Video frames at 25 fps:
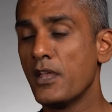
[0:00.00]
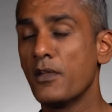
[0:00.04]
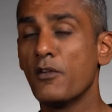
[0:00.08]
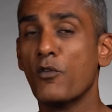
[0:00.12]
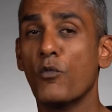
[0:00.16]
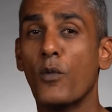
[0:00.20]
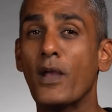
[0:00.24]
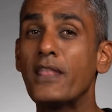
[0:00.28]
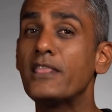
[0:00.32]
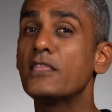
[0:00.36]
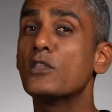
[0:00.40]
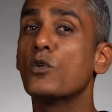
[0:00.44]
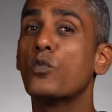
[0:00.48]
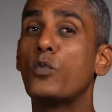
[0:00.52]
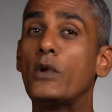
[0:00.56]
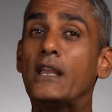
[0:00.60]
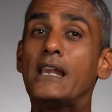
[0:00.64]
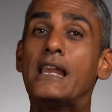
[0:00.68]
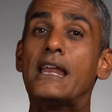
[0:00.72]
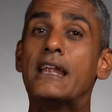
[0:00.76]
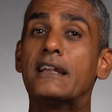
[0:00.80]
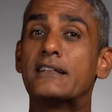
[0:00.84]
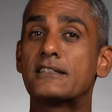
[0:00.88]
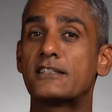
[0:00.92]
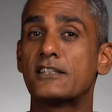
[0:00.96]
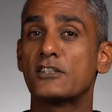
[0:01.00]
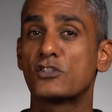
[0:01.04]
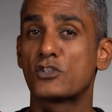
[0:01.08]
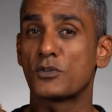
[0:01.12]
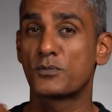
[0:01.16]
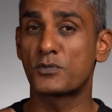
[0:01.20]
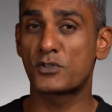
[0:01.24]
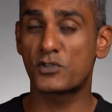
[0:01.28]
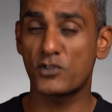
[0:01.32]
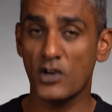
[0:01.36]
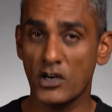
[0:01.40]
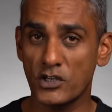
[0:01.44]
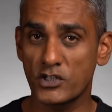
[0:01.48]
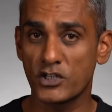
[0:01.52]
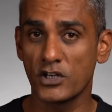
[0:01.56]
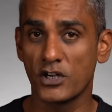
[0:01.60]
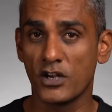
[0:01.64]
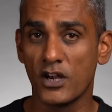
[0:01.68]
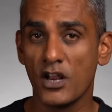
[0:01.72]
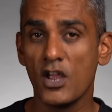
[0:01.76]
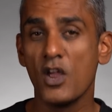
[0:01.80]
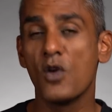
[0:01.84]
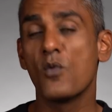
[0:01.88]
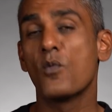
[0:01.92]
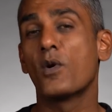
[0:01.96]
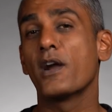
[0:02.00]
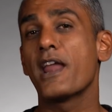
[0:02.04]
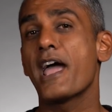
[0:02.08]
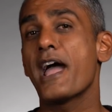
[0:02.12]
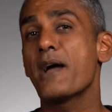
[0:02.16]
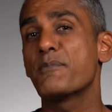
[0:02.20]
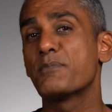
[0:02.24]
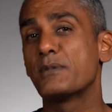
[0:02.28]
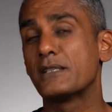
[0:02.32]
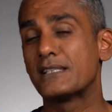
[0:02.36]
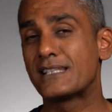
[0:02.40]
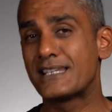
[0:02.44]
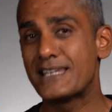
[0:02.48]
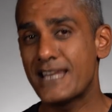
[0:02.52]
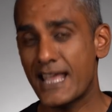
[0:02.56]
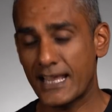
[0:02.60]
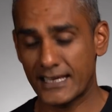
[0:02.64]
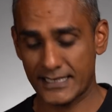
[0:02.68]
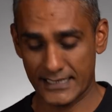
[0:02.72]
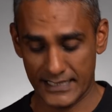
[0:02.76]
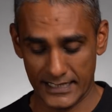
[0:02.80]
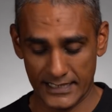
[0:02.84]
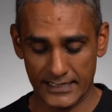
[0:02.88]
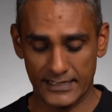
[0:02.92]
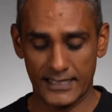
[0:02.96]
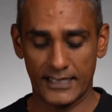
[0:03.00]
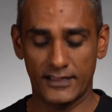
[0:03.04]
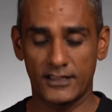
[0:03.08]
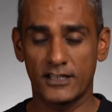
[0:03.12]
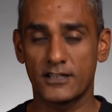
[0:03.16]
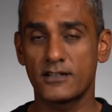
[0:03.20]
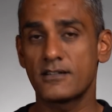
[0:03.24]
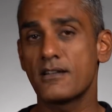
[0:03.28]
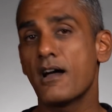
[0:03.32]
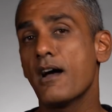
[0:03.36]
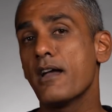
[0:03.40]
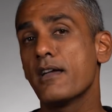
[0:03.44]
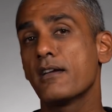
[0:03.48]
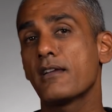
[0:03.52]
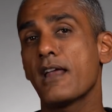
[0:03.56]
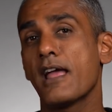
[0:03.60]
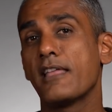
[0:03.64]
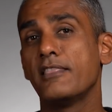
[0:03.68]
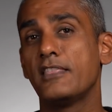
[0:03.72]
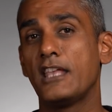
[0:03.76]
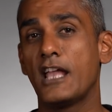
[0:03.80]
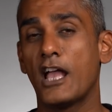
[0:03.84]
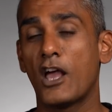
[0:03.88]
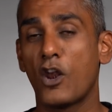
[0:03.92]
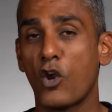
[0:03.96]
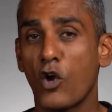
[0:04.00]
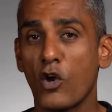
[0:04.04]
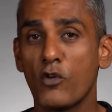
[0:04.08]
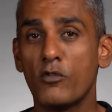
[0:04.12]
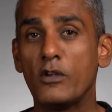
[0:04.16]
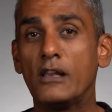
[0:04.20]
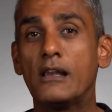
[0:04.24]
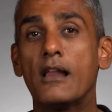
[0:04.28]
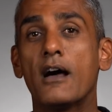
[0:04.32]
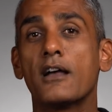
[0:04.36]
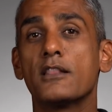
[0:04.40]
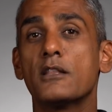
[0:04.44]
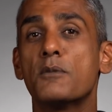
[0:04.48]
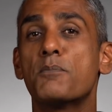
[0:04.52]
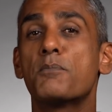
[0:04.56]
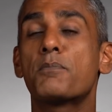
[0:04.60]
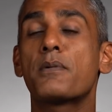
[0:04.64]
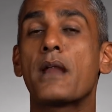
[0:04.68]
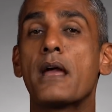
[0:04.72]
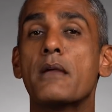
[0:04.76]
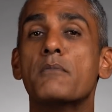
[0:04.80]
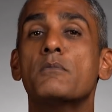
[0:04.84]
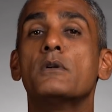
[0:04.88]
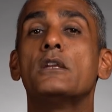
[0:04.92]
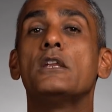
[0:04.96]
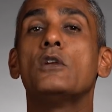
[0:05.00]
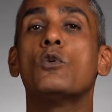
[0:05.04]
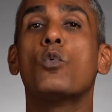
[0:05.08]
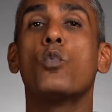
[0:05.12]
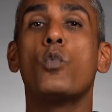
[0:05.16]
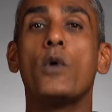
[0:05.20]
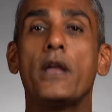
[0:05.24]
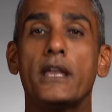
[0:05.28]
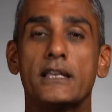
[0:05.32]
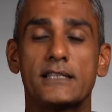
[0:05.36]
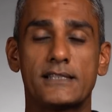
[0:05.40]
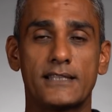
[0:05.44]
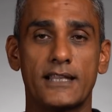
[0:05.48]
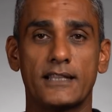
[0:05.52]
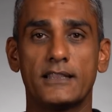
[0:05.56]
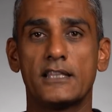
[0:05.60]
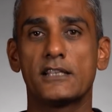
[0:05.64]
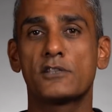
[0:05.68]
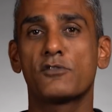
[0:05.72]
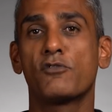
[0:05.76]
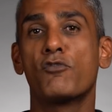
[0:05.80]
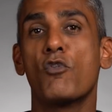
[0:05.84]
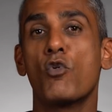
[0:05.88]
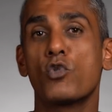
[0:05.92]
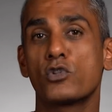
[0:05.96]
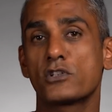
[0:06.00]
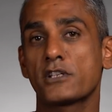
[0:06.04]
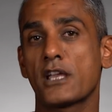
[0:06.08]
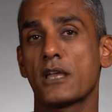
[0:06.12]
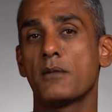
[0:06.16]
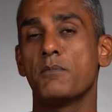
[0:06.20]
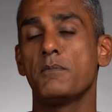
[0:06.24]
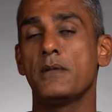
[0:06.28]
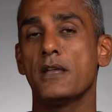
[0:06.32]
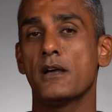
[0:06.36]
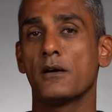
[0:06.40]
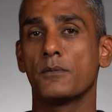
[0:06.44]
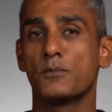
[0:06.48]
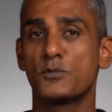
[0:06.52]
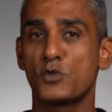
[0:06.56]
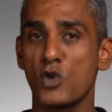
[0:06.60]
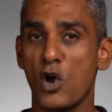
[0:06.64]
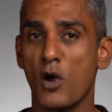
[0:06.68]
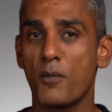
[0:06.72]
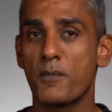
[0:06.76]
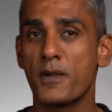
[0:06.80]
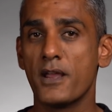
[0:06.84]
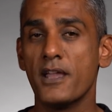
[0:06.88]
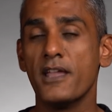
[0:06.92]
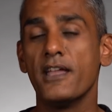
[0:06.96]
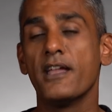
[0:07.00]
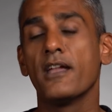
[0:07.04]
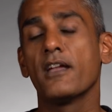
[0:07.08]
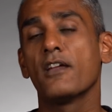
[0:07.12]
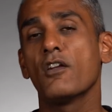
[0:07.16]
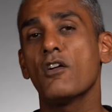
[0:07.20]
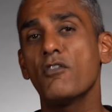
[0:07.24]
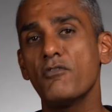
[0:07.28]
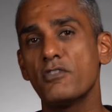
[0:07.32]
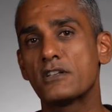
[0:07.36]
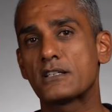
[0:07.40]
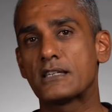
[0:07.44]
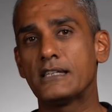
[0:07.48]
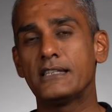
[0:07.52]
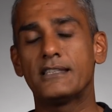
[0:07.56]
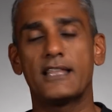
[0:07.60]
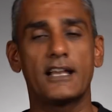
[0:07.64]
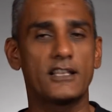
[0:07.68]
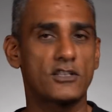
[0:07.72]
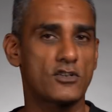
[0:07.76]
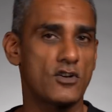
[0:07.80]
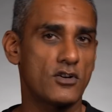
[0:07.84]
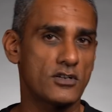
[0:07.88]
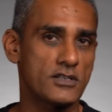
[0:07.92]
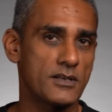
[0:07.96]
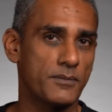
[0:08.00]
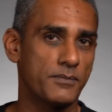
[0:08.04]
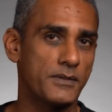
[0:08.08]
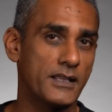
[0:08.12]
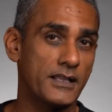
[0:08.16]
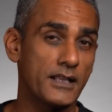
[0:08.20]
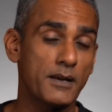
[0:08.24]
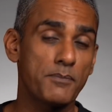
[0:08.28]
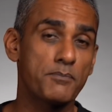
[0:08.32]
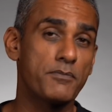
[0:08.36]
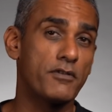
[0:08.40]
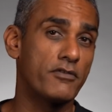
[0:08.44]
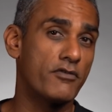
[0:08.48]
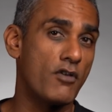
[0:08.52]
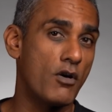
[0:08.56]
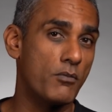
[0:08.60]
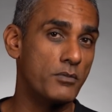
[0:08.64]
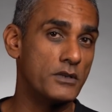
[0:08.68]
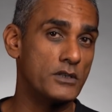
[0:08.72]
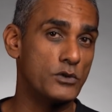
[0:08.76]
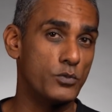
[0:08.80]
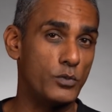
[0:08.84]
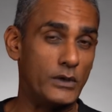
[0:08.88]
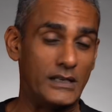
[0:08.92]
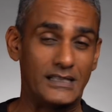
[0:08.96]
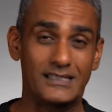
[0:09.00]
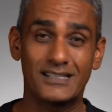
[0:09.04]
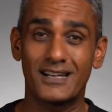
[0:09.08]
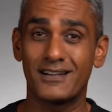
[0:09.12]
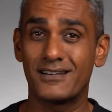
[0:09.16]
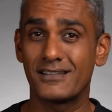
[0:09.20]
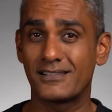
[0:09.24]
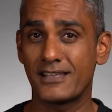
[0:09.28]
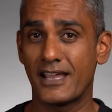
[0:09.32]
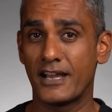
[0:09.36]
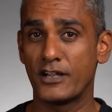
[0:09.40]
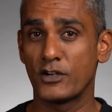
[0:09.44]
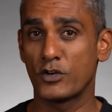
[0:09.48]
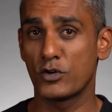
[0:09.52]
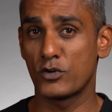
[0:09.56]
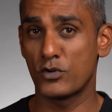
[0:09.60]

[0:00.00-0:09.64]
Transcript: When the wheel hits this obstruction, what happens next is that the tire and the alloy wheel are the primary ways that this force can be absorbed. And obviously that's not something that performance wheels are designed to